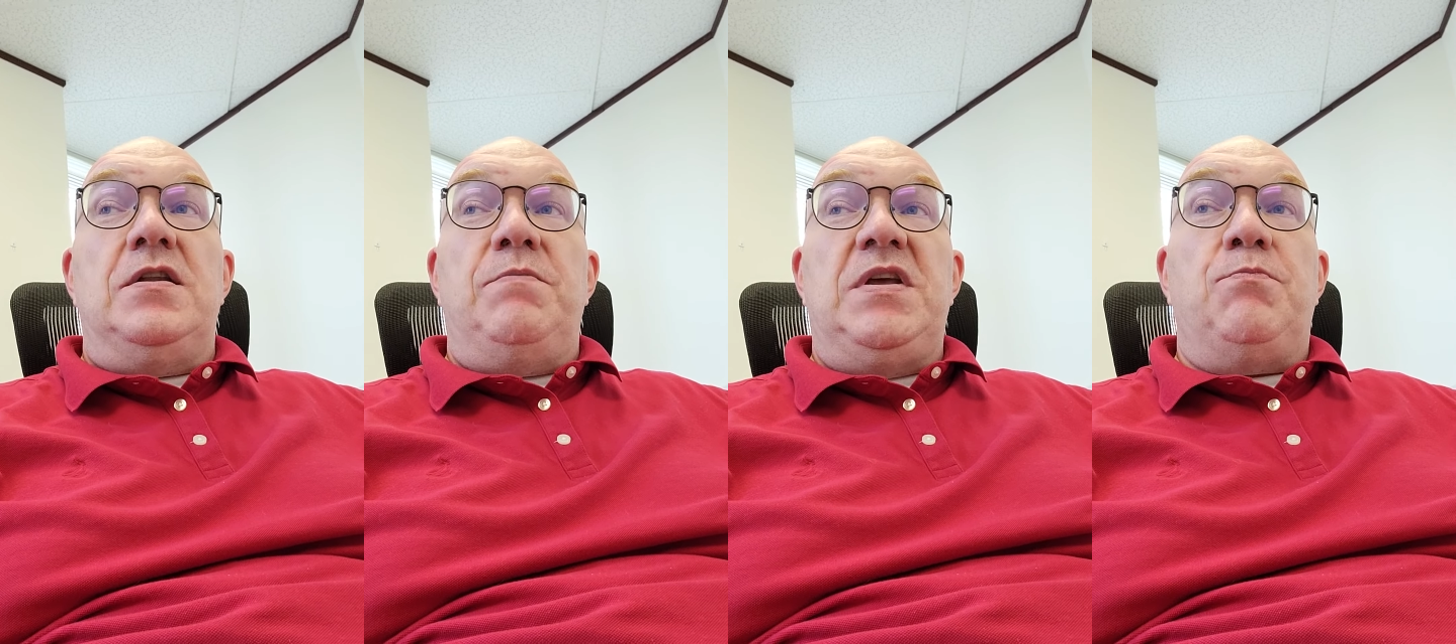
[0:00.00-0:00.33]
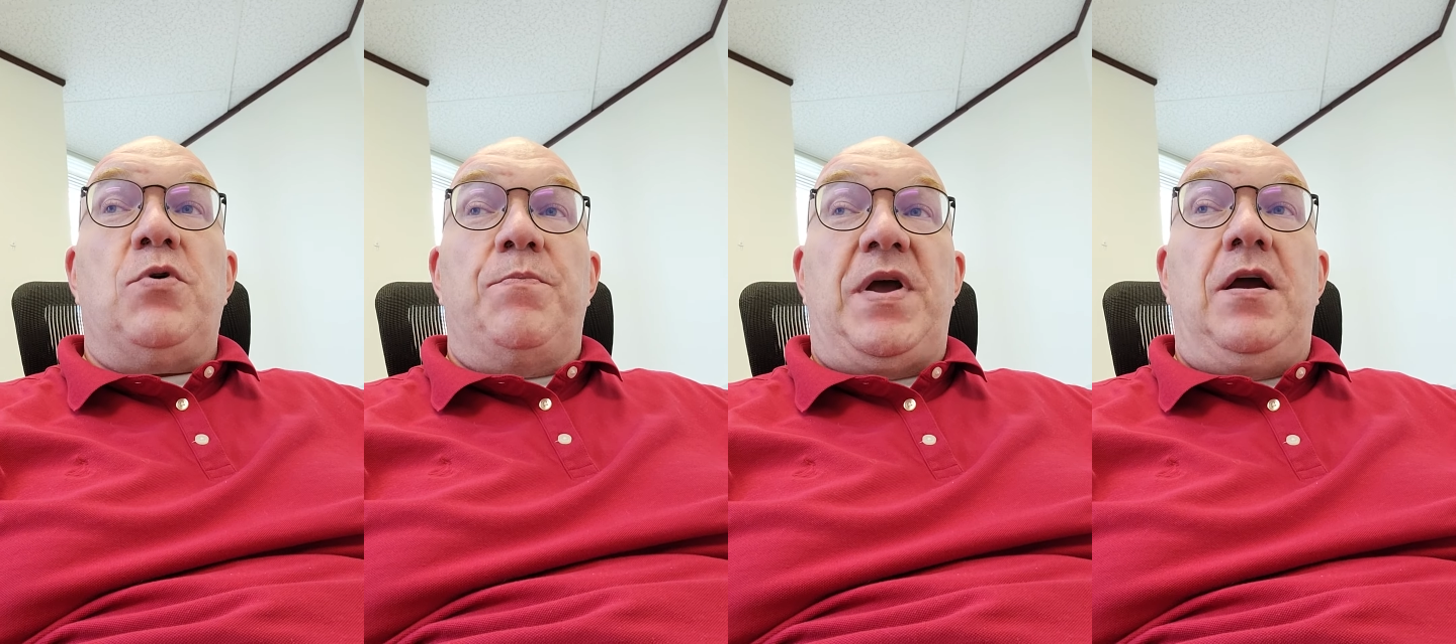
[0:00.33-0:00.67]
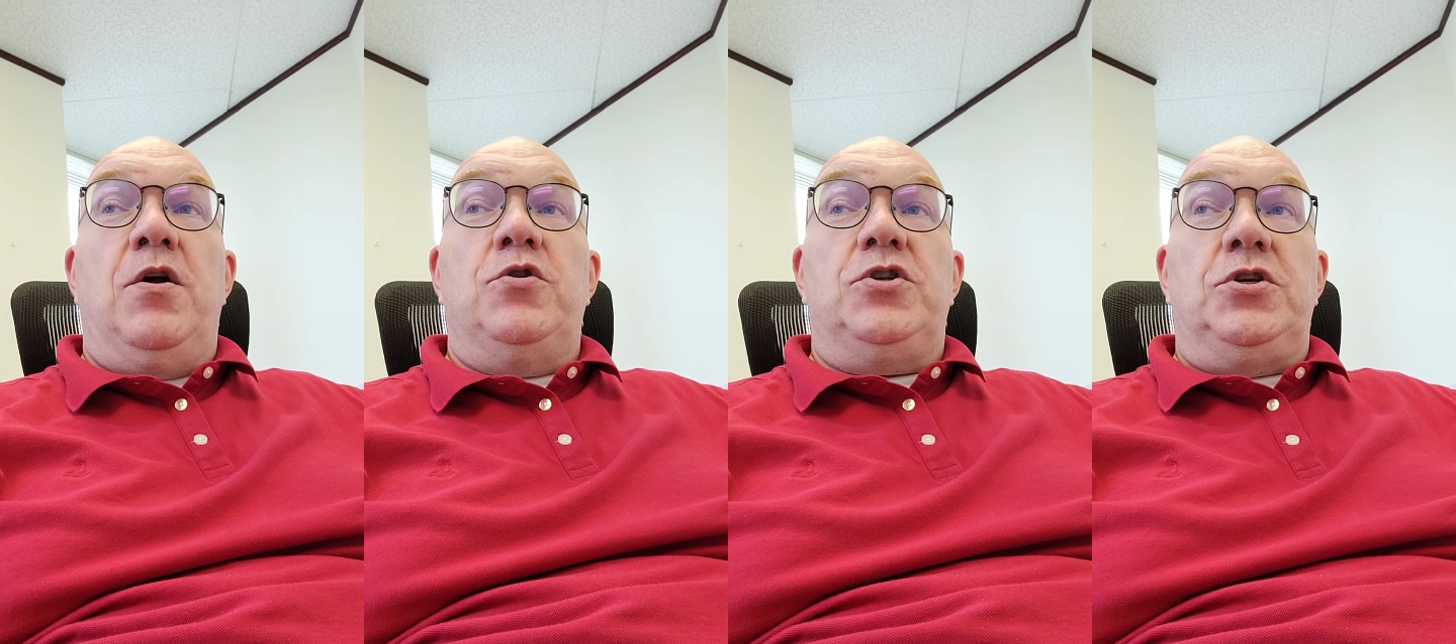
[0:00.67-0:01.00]
to be
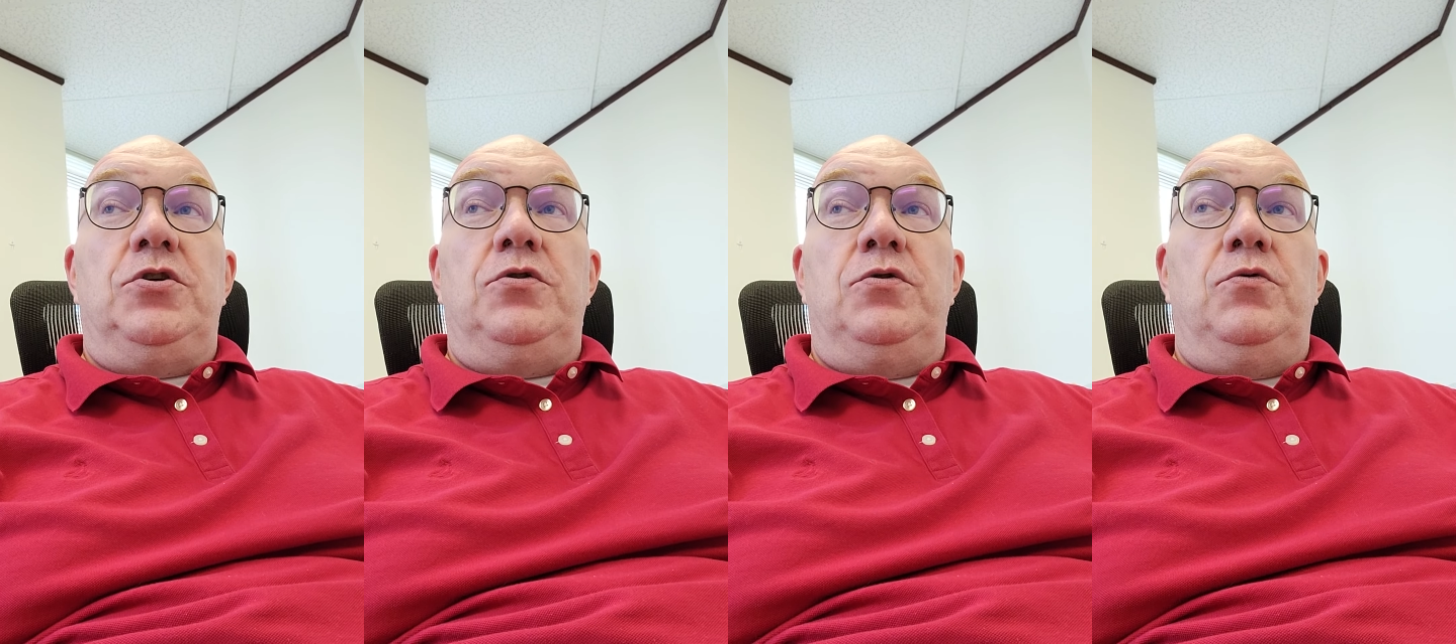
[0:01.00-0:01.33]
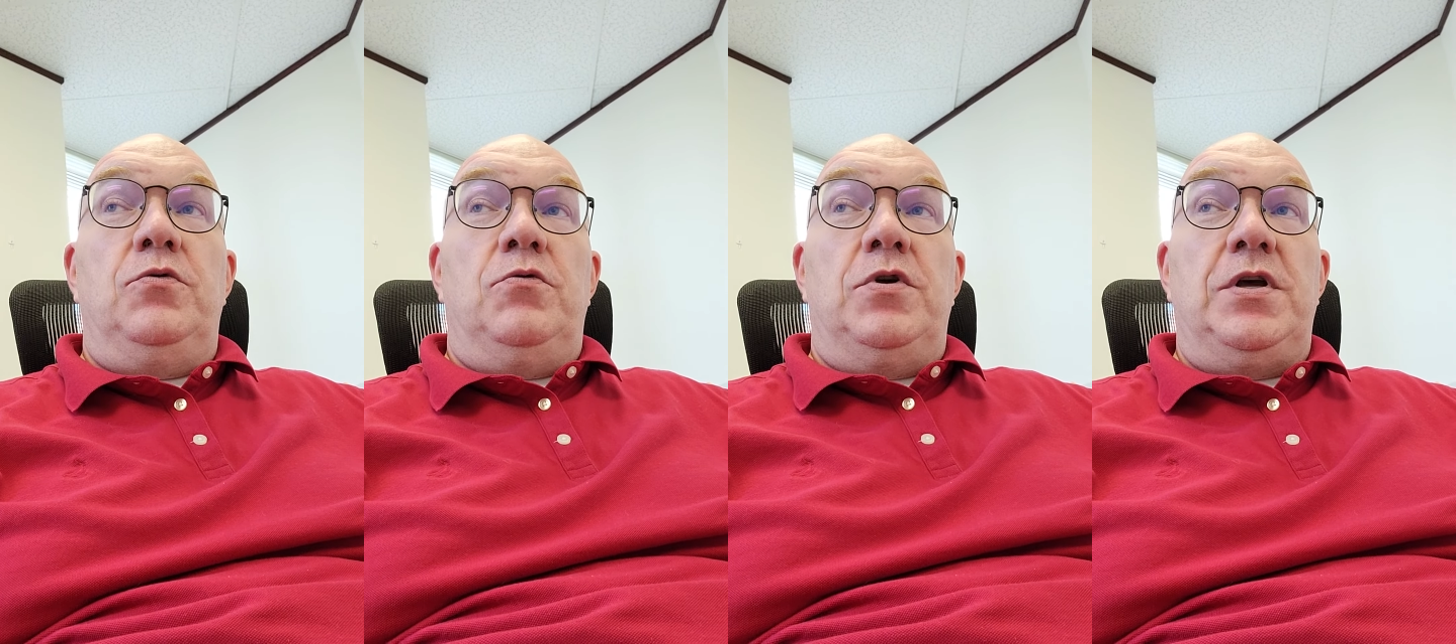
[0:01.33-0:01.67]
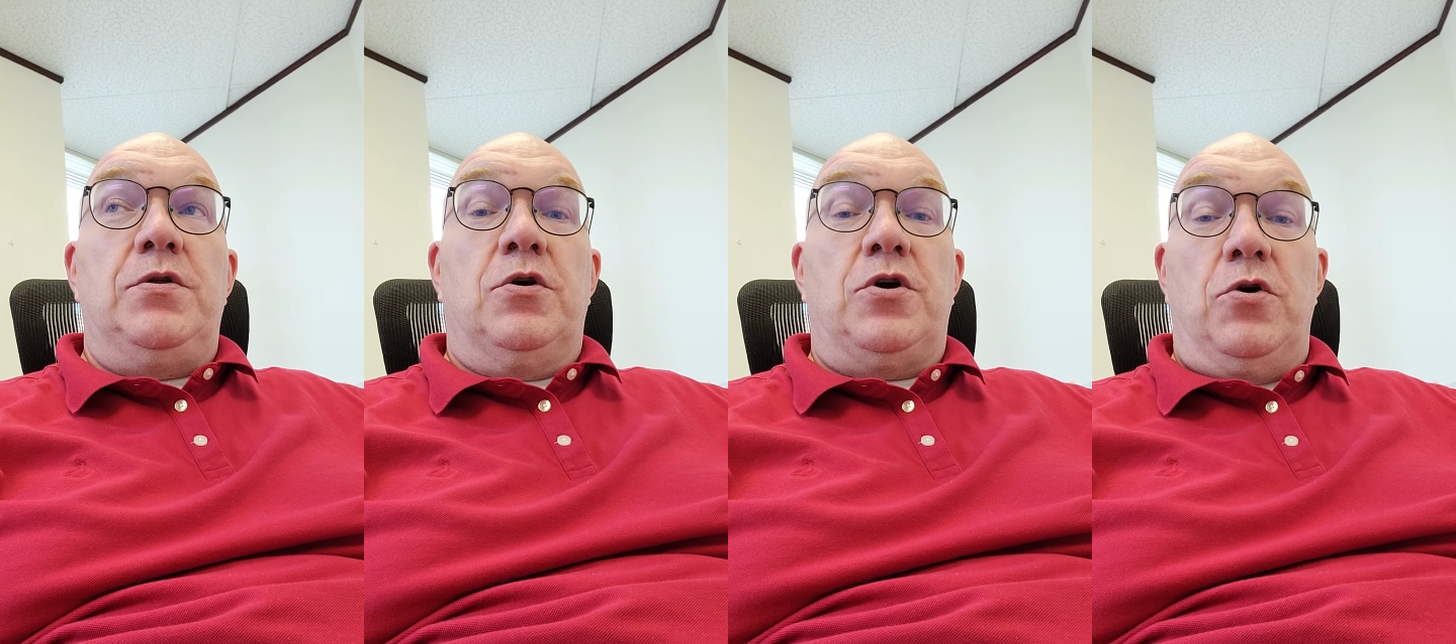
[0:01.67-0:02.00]
prepared to
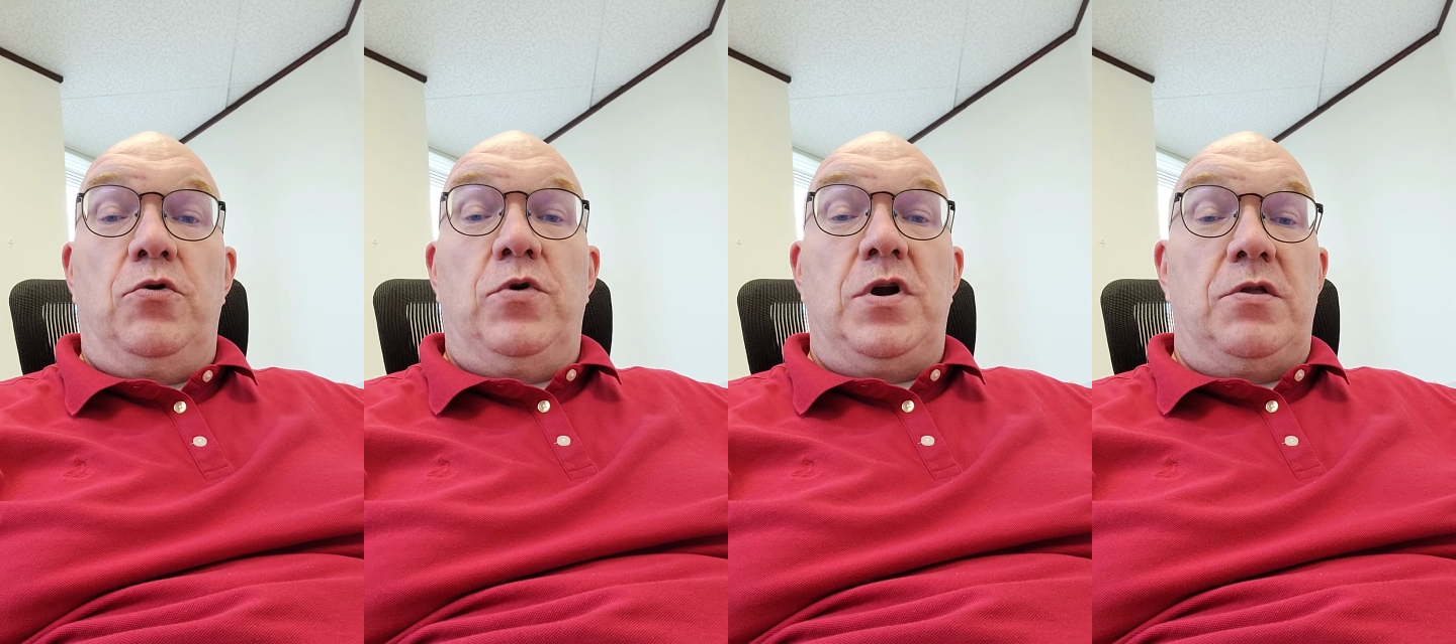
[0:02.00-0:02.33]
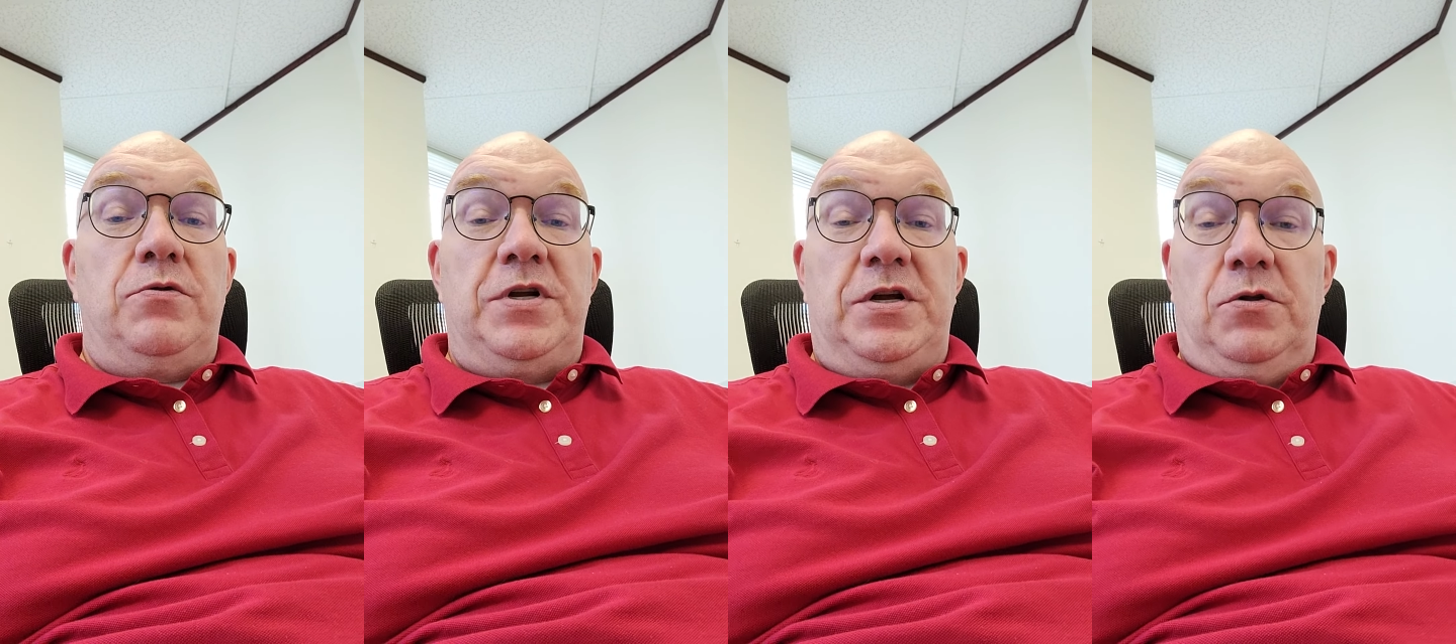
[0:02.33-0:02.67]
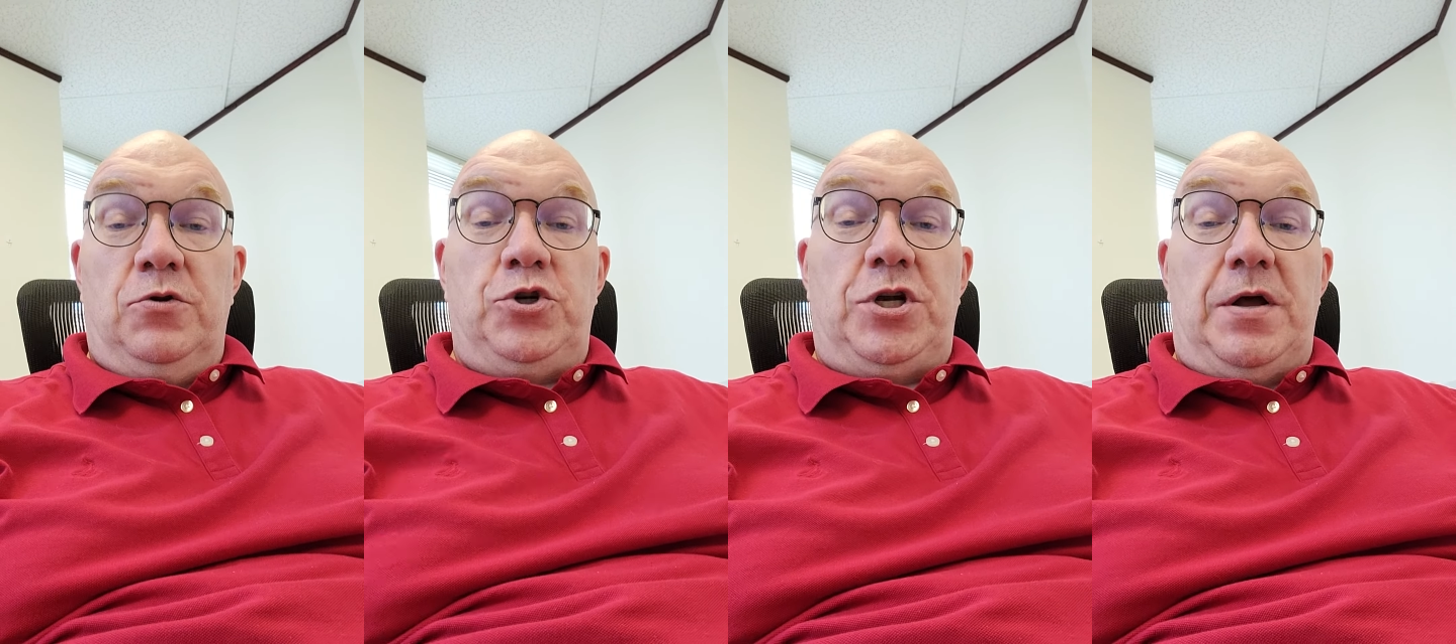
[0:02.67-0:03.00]
either go to another
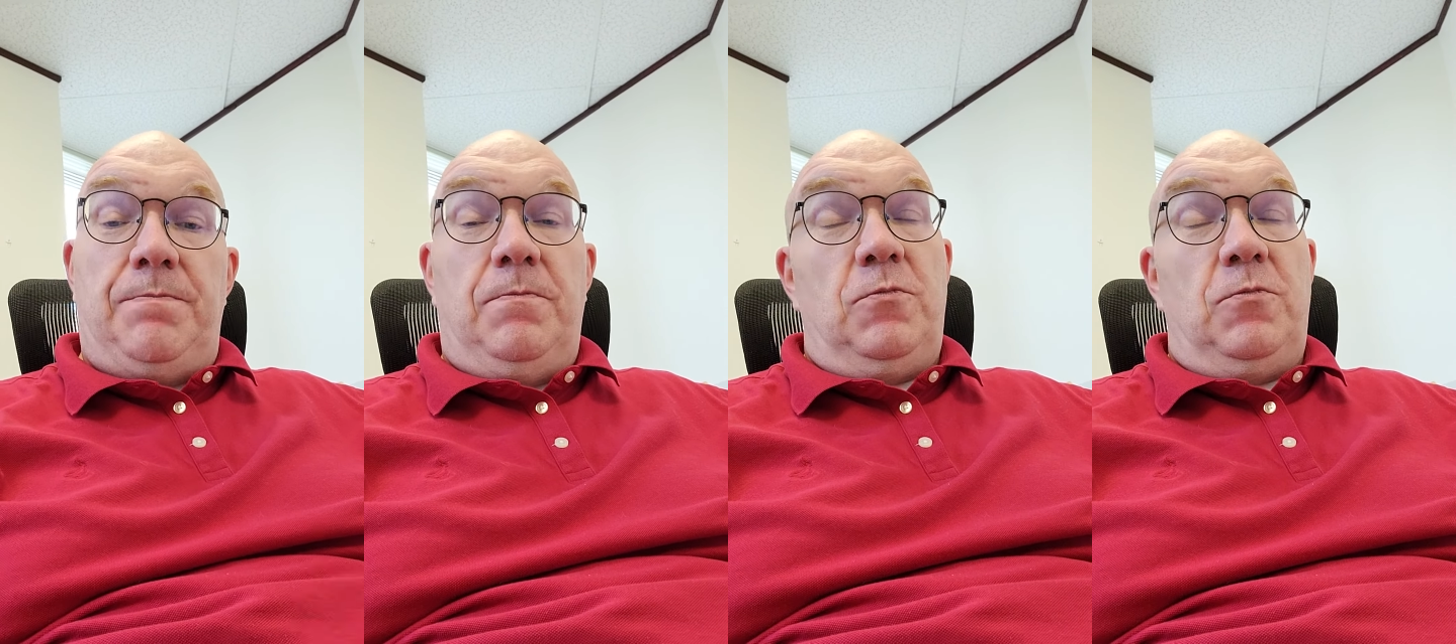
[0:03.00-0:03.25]
dealership,